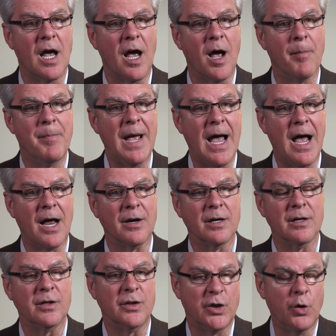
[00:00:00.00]
about
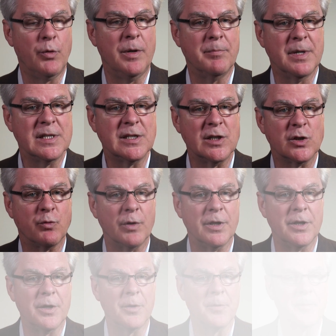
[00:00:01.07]
doing business with
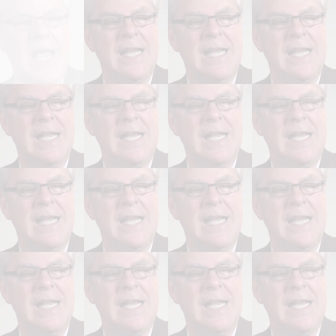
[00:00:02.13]
you.